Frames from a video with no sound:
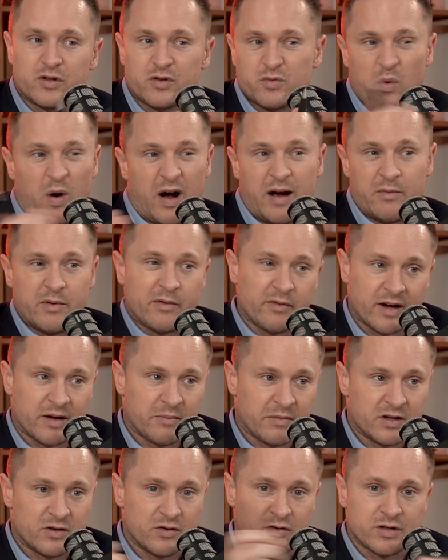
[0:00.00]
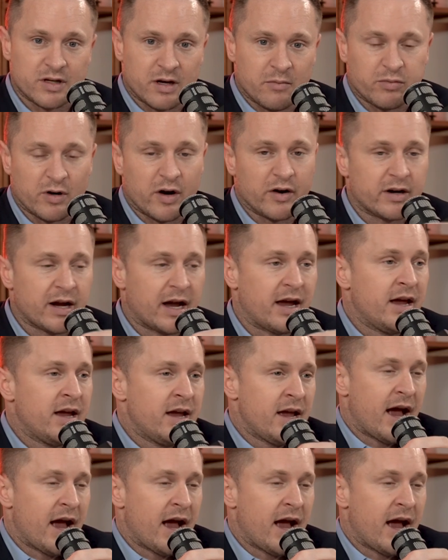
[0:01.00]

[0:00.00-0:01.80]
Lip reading: which is why we recommend using a broker.